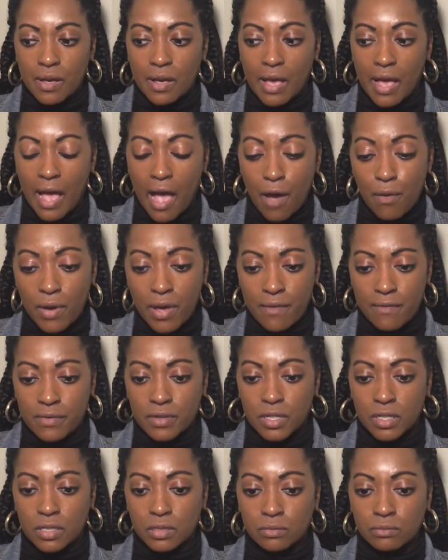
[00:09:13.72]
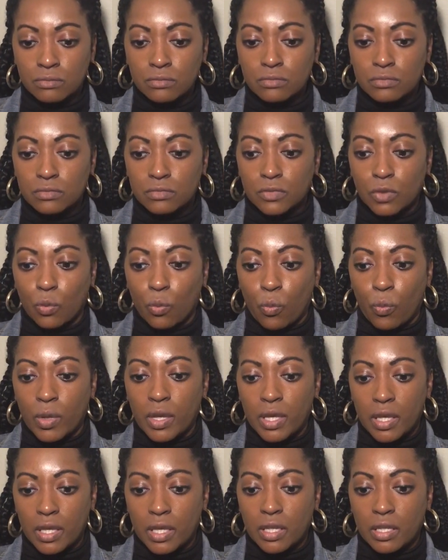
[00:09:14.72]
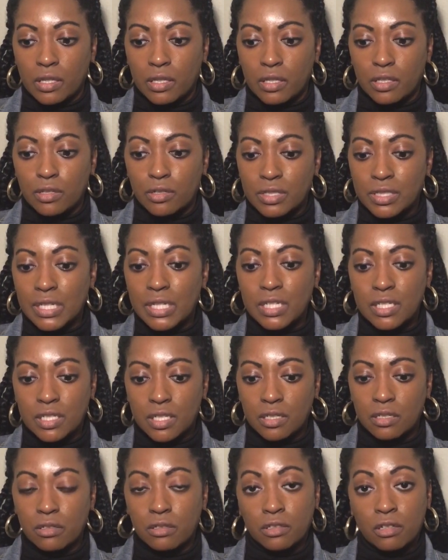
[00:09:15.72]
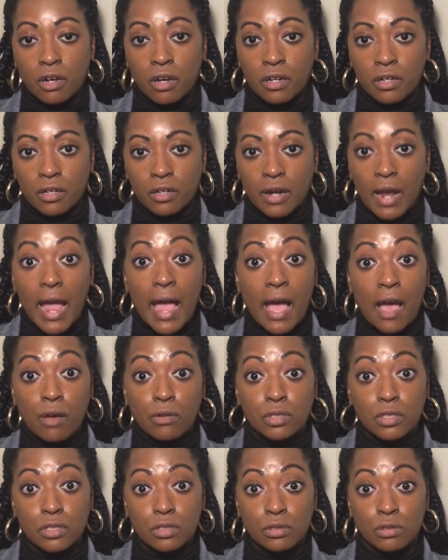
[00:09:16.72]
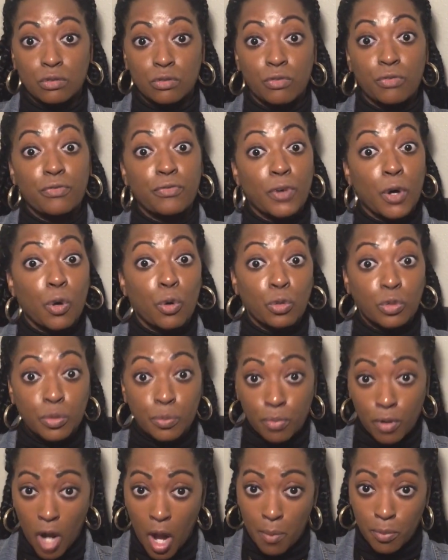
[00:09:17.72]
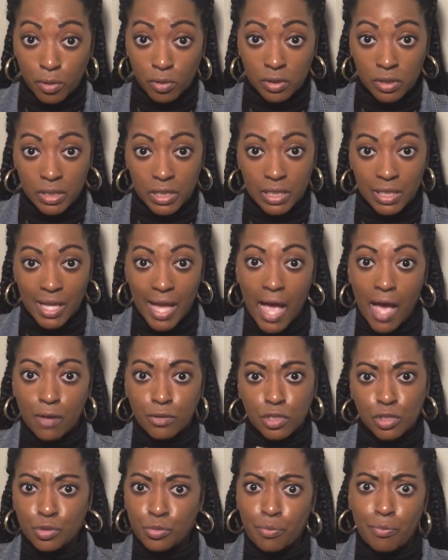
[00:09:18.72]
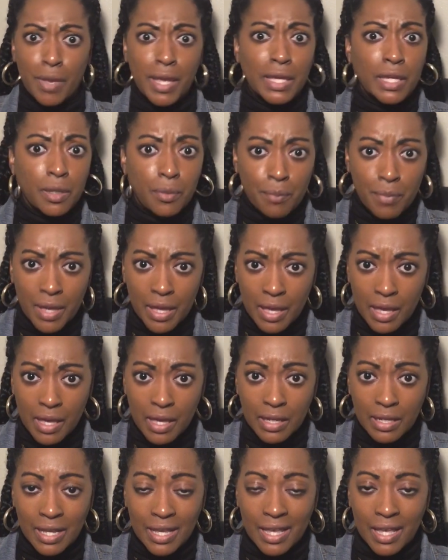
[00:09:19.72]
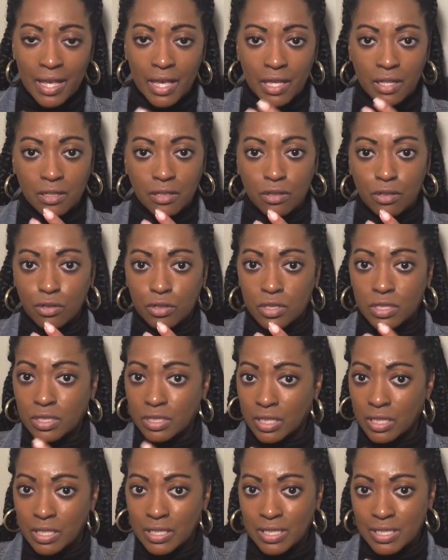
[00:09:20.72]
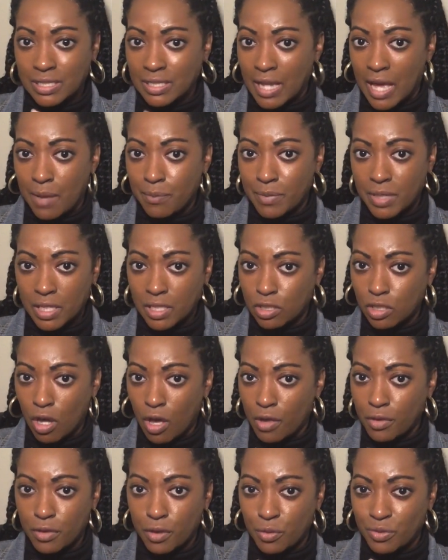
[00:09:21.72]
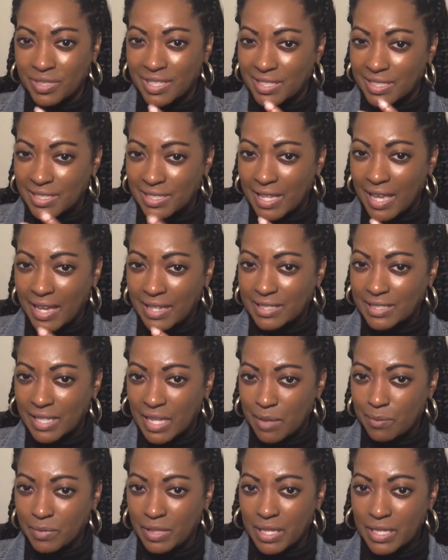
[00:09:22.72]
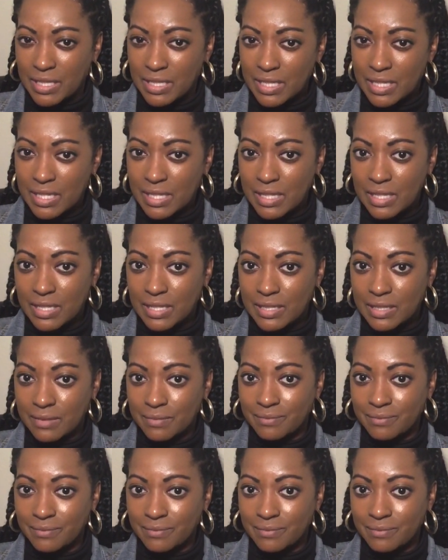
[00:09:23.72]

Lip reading: However, when you're teaching your daughter how to fold properly, how to make a bed, and your son is not being taught those exact same lessons,